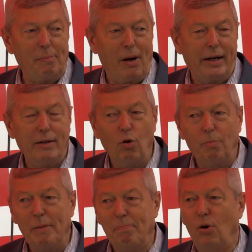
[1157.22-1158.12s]
my
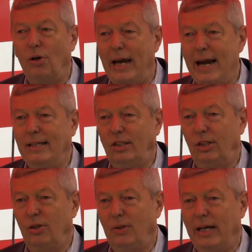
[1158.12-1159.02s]
more favoured
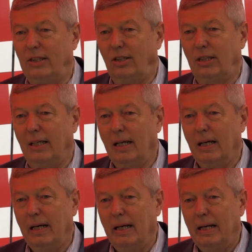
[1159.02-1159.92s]
Labour
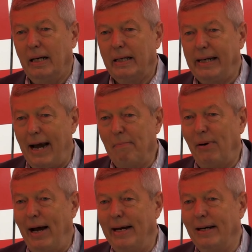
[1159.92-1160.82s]
politicians, and he came